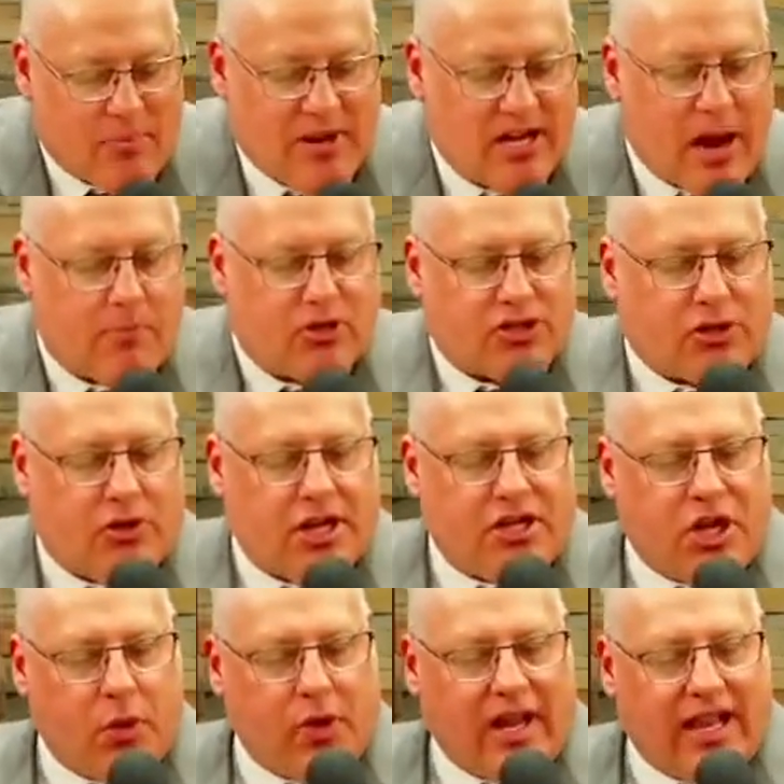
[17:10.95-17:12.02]
Numbers
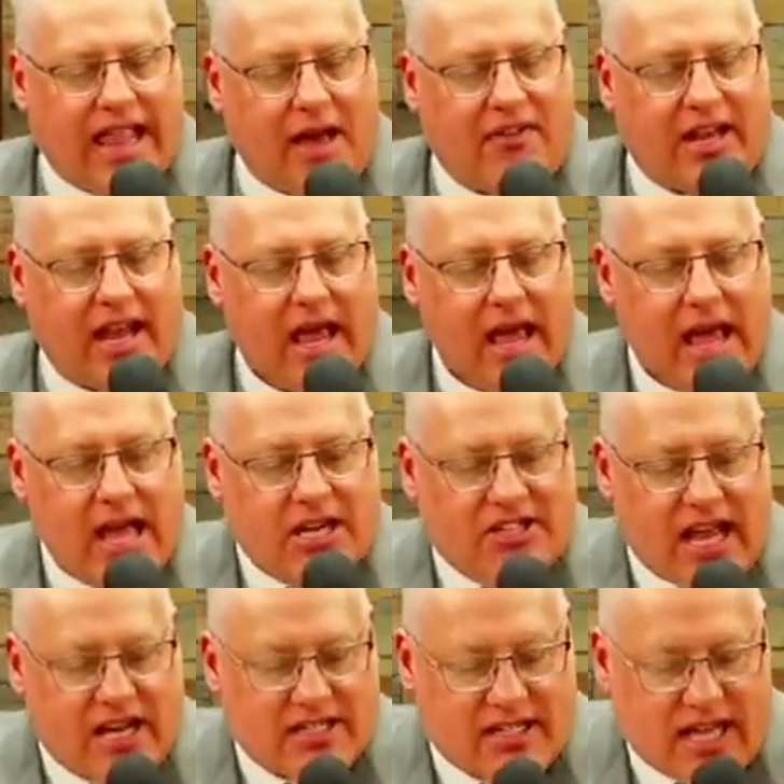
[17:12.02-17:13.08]
32 and 11
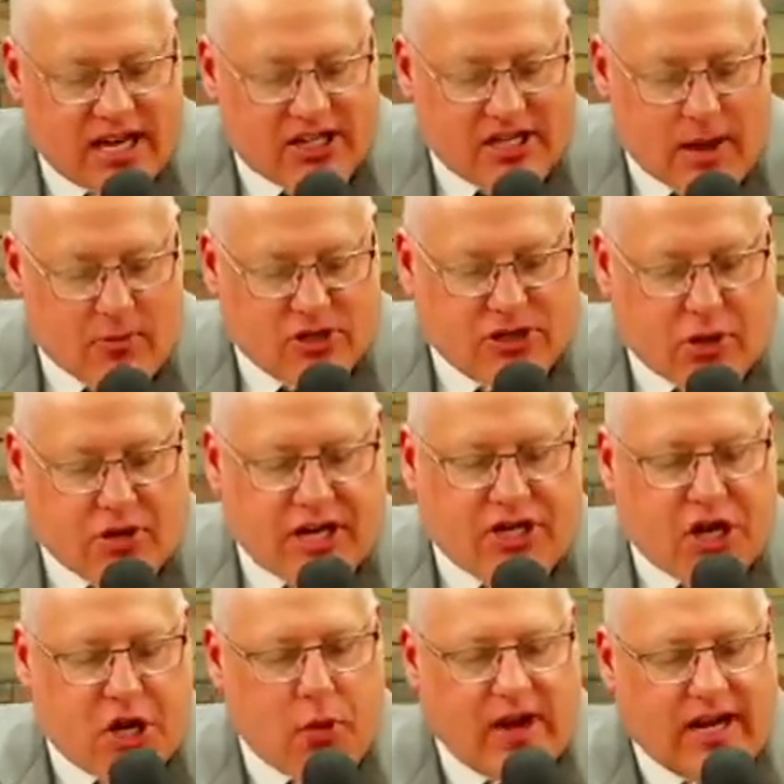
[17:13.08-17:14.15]
says this Numbers
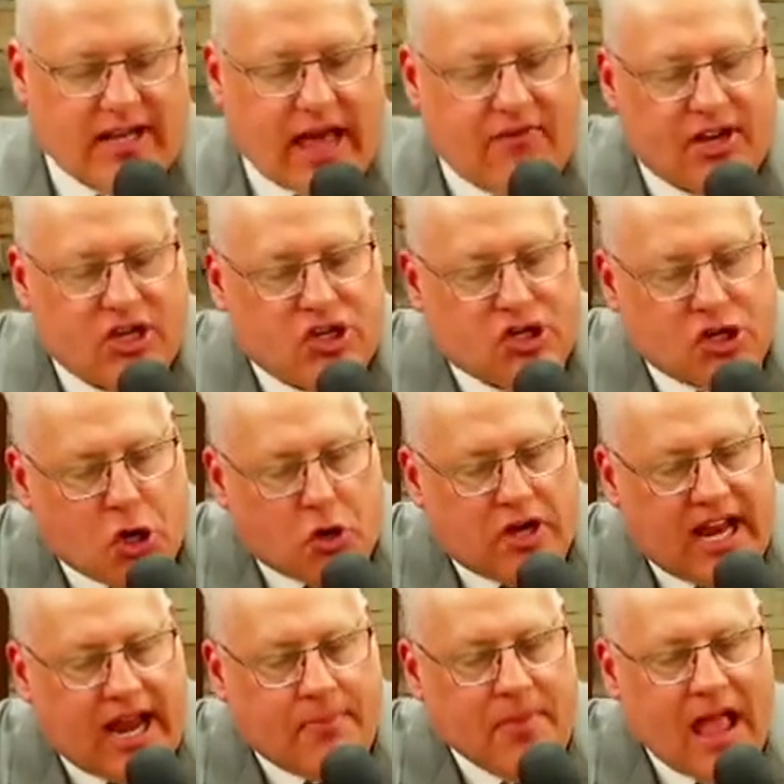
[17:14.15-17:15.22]
32 and 11
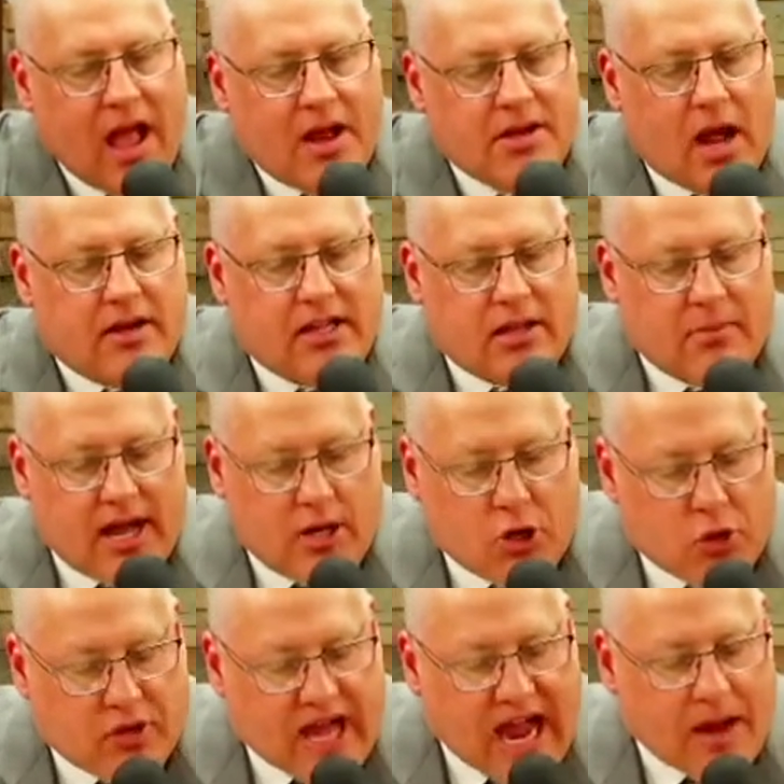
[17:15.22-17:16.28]
Surely none of the men who
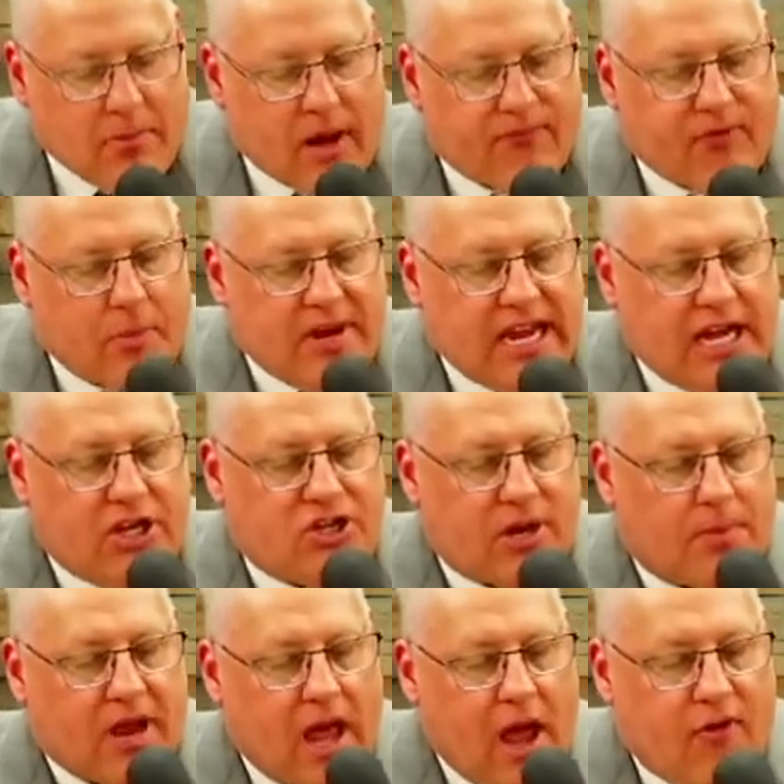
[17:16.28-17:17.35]
came up from Egypt
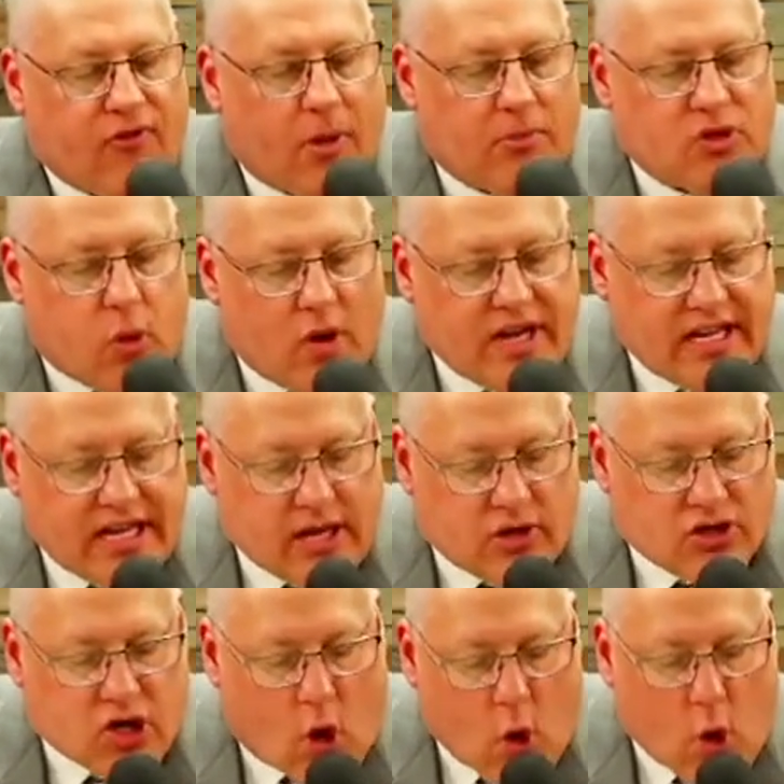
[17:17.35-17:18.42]
from 20 years
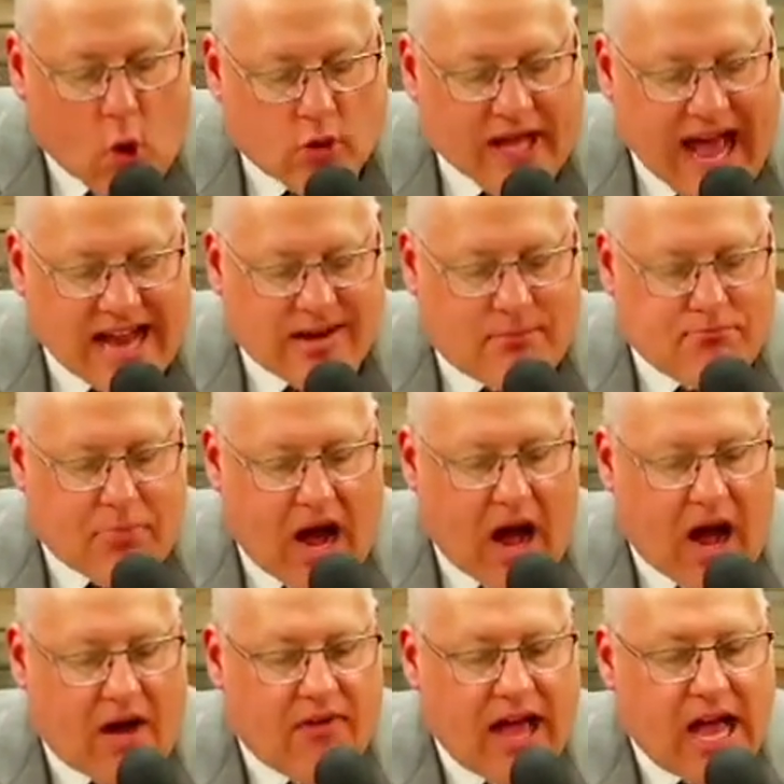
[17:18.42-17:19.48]
old and
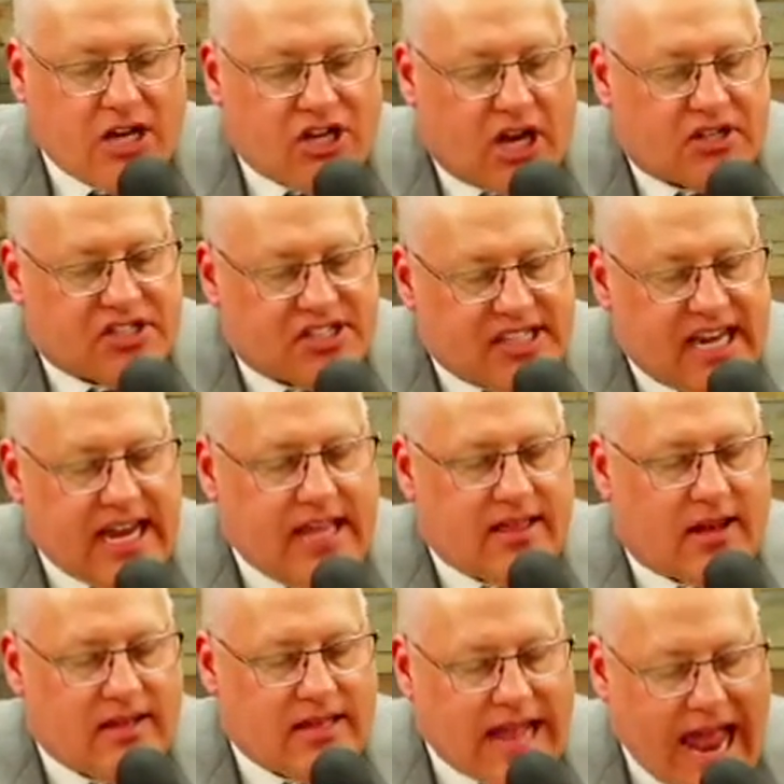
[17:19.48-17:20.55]
above shall see the
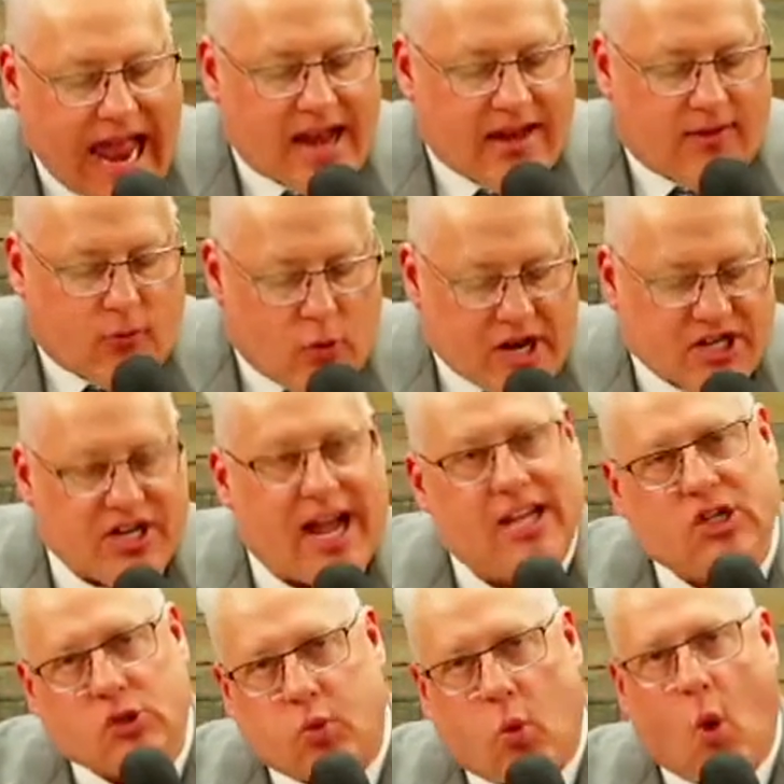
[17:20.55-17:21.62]
land of which I
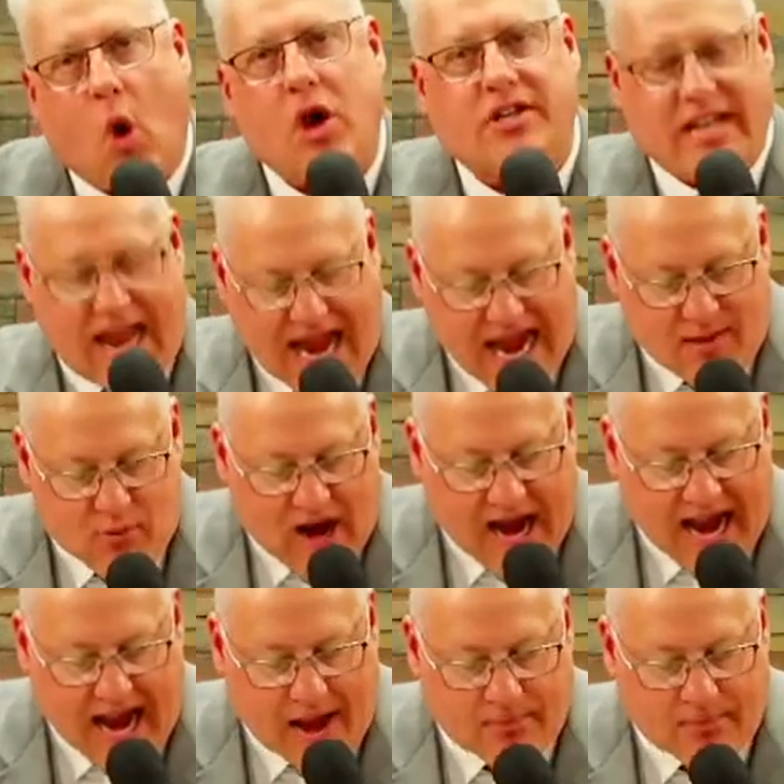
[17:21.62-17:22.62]
swore to Abraham,